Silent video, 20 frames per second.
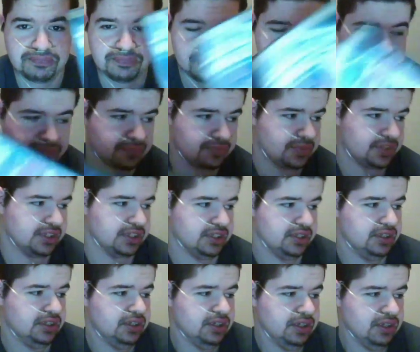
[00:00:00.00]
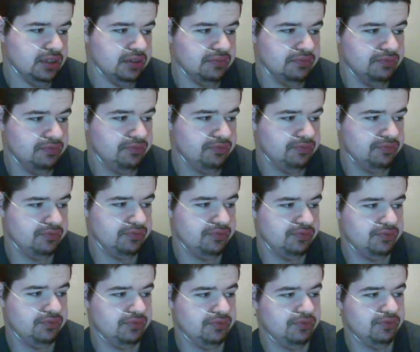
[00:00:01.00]

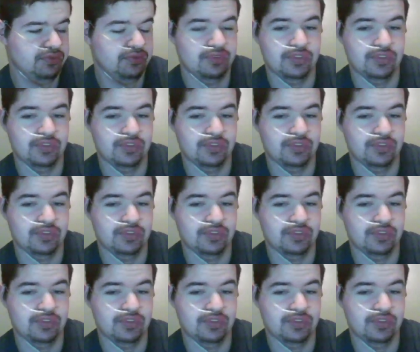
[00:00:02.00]
[no speech]